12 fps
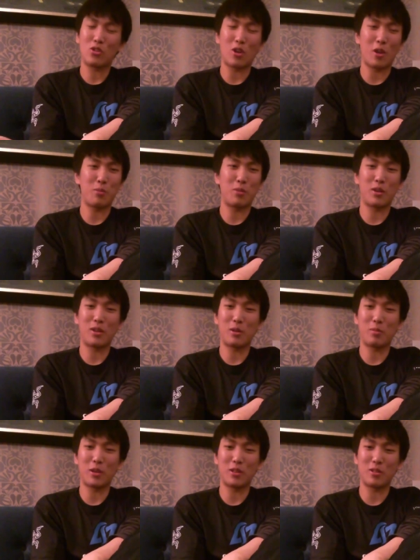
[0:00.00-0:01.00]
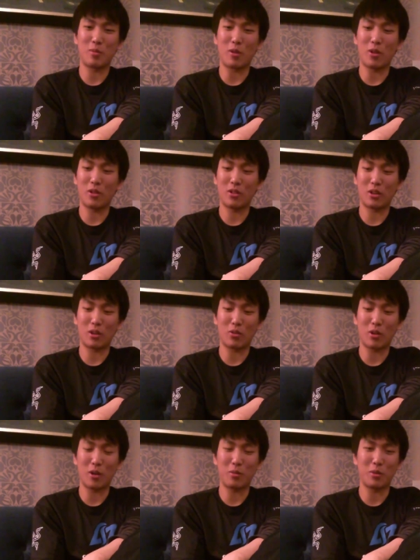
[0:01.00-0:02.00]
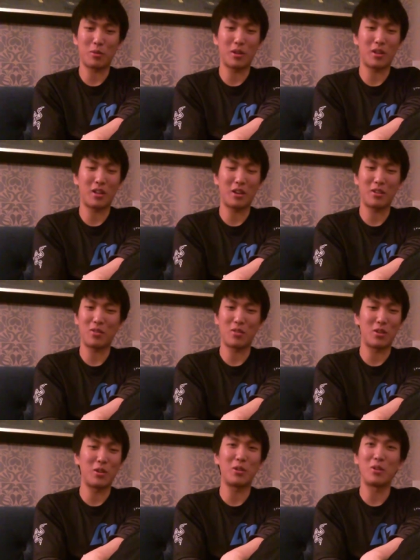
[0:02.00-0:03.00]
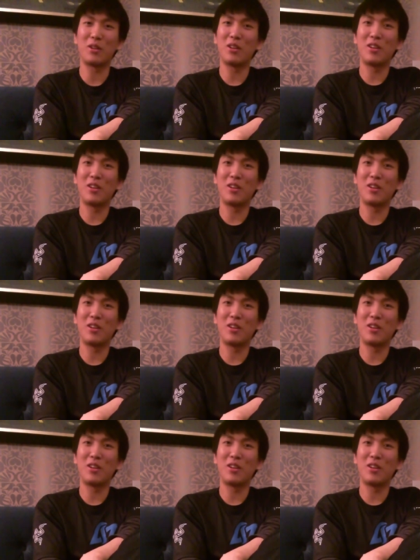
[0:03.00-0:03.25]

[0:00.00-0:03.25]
champion. He plays them all incredibly well. I don't even know.